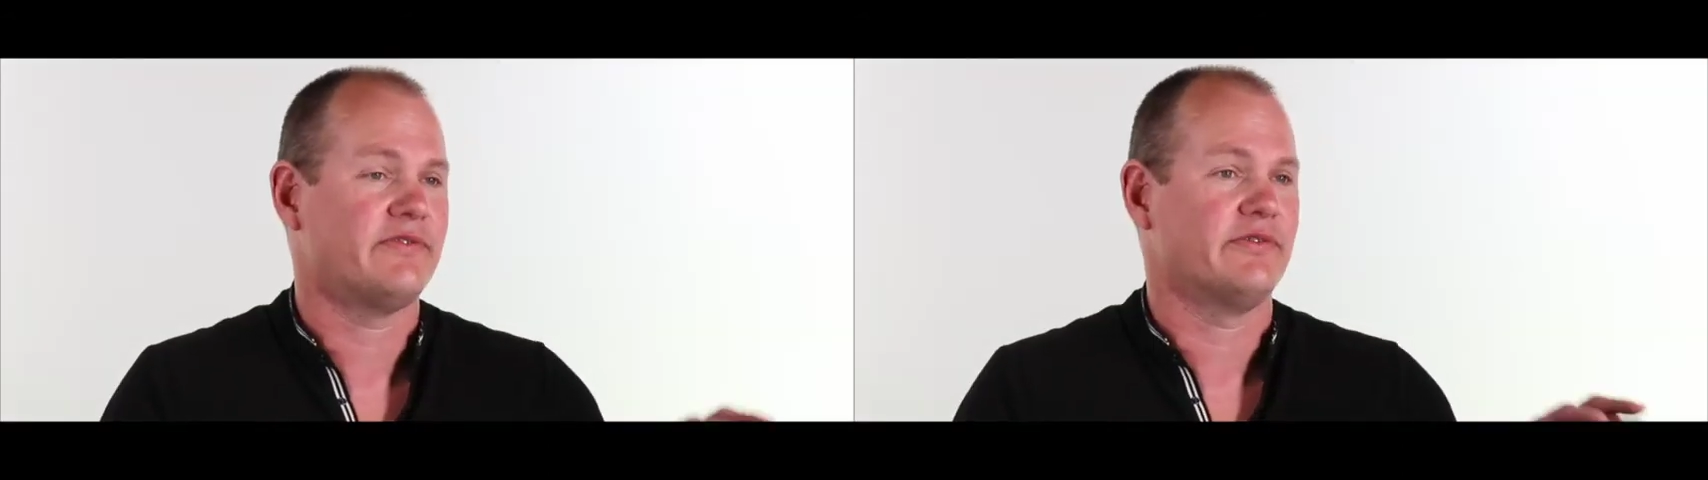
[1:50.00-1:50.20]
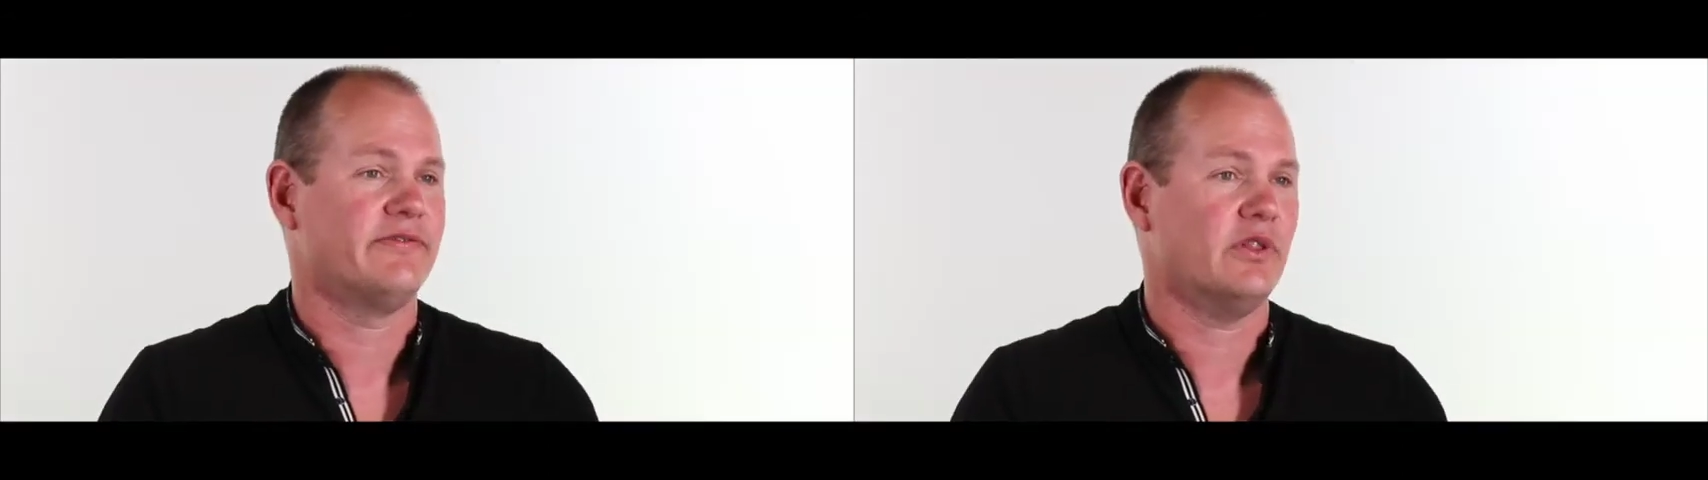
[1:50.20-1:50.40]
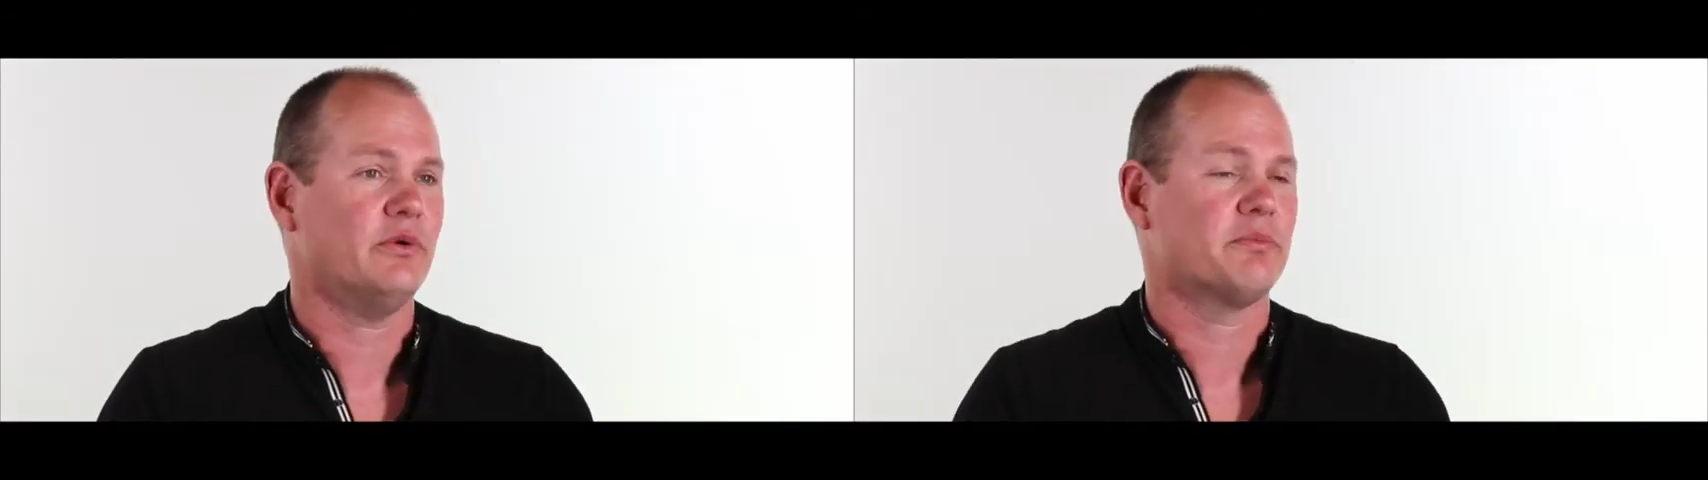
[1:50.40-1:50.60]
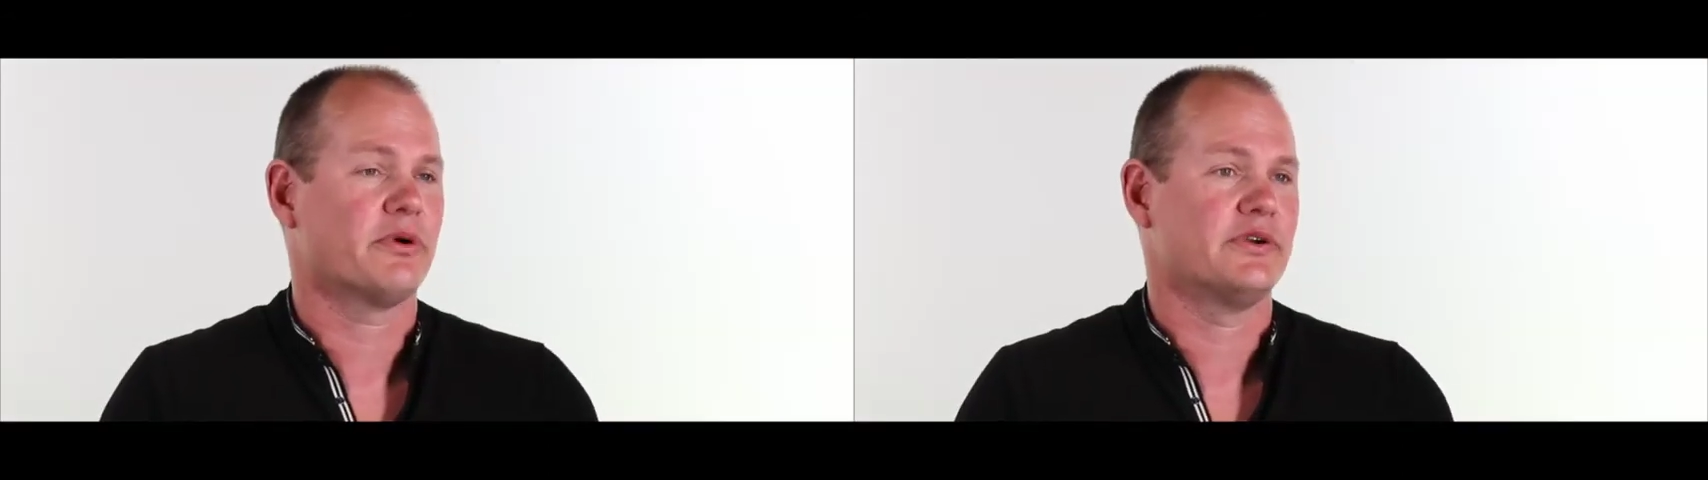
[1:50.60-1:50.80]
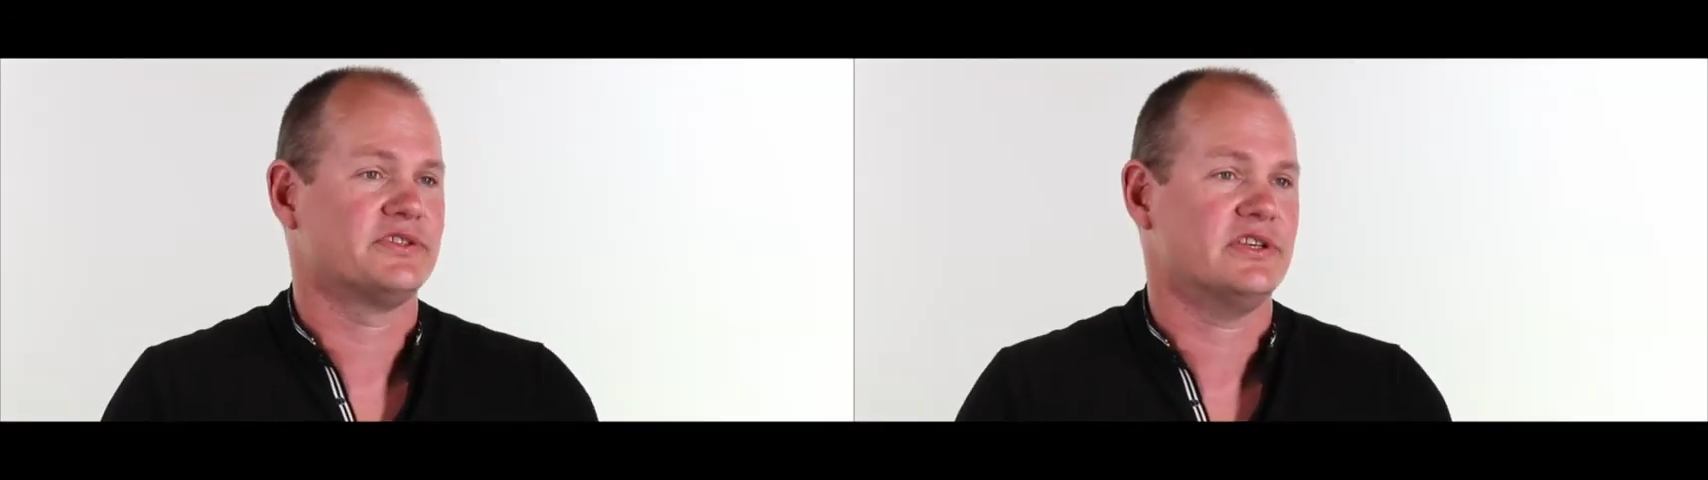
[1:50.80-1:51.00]
if you follow a
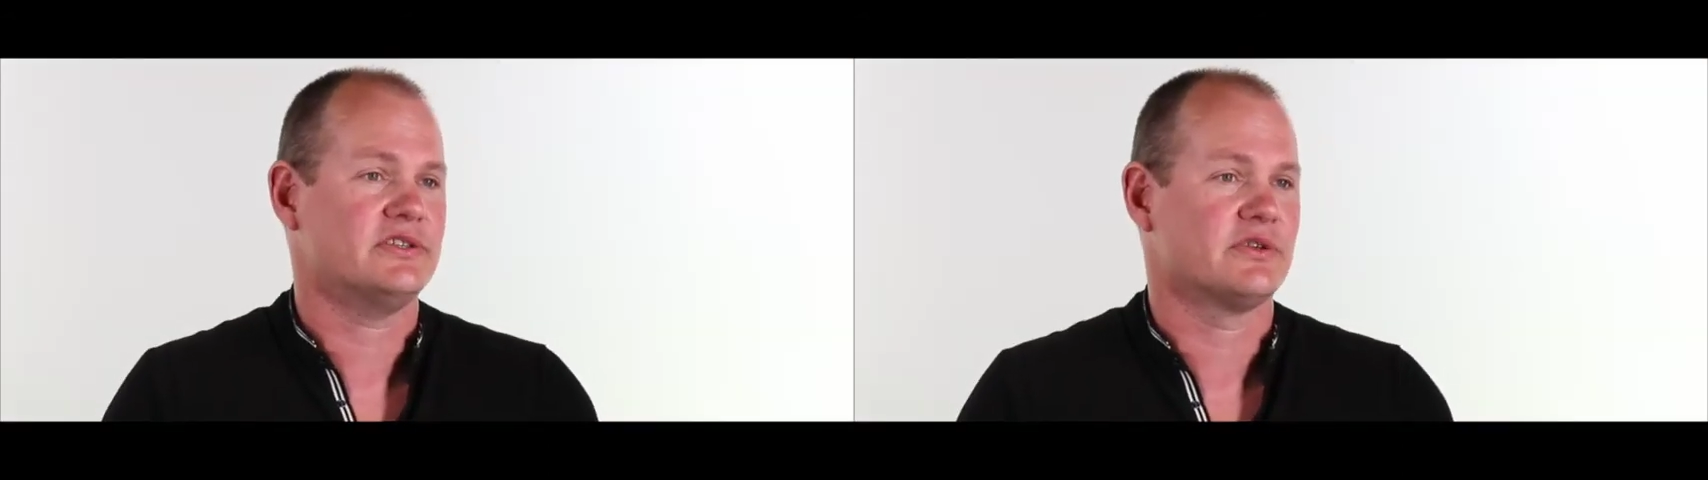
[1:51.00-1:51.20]
process